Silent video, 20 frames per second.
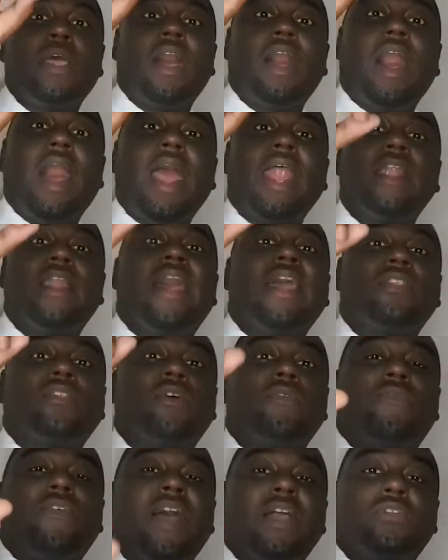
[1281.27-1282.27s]
I like the
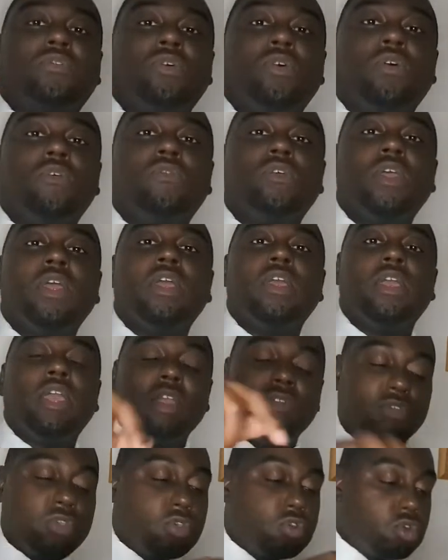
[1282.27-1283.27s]
fact of,
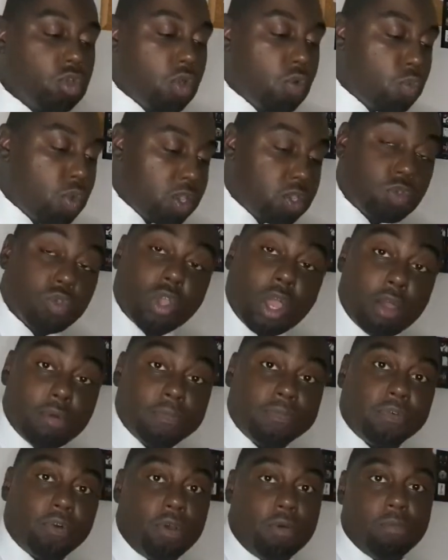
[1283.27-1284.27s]
if you know where you come
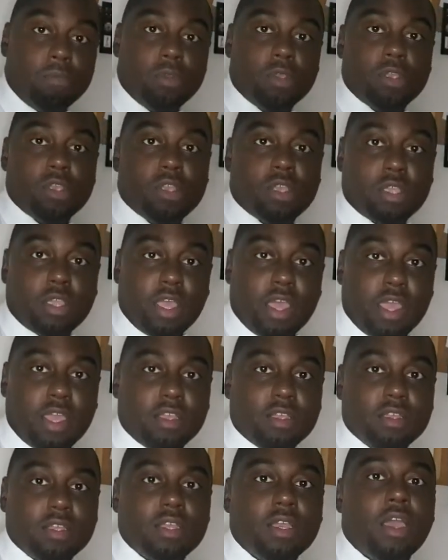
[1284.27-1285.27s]
from,
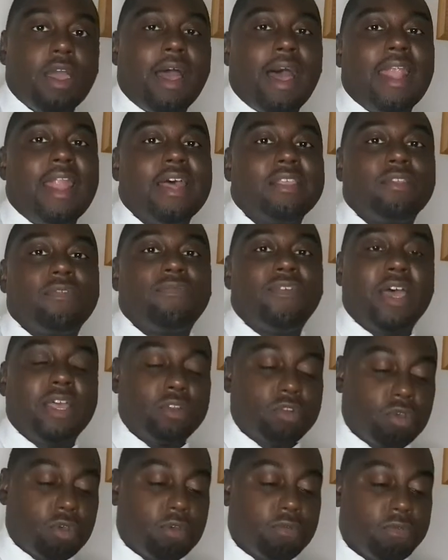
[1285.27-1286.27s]
yeah? I like the fact
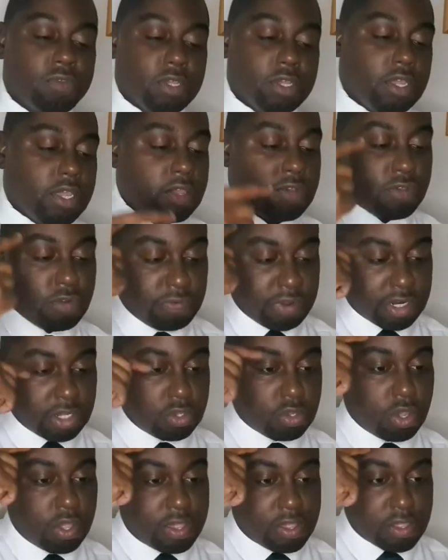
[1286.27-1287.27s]
of, you've already
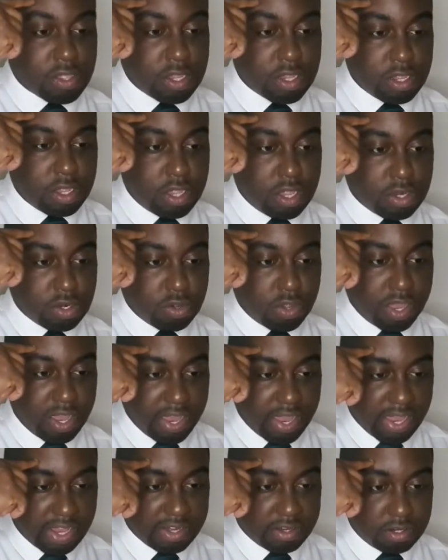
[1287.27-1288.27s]
got in your
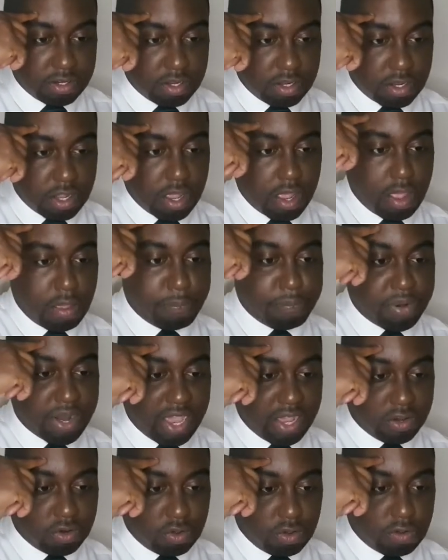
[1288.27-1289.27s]
head a
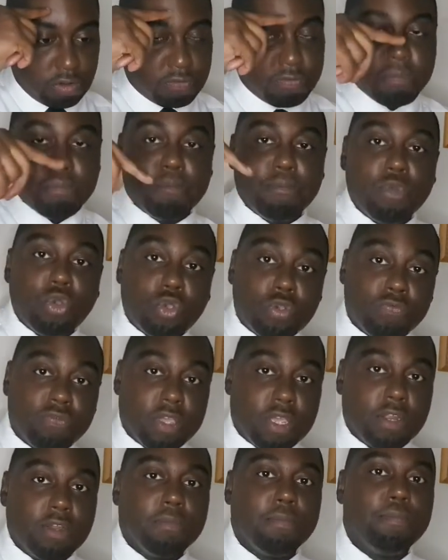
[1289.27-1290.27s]
plan of
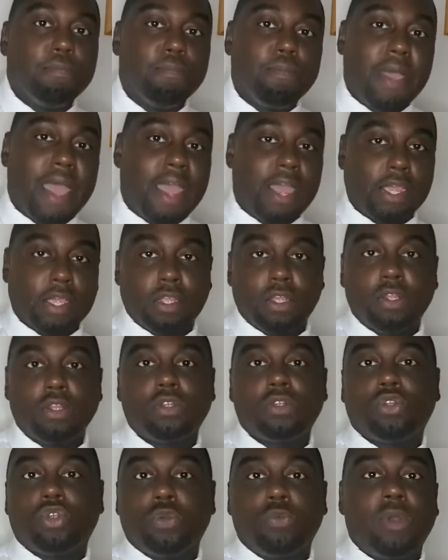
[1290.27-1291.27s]
moving back
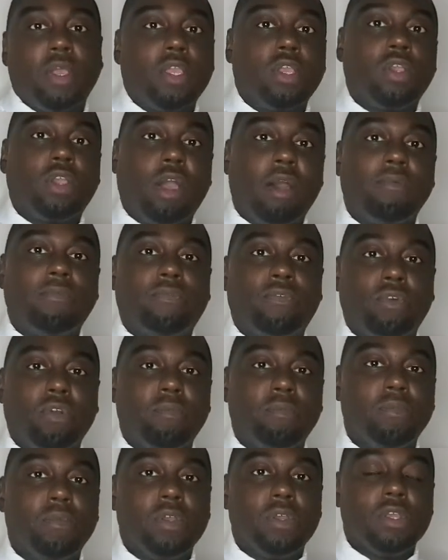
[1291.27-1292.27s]
to where you come
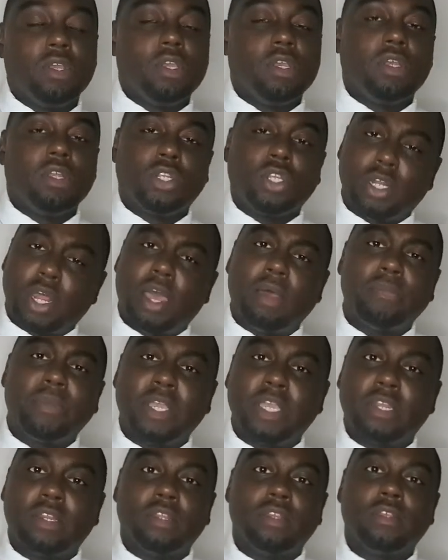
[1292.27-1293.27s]
from. Do you know what I
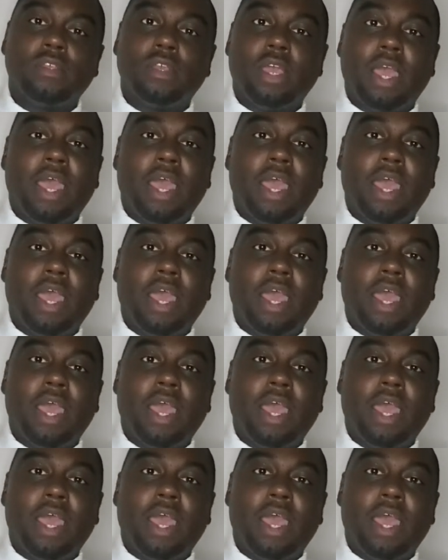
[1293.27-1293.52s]
mean?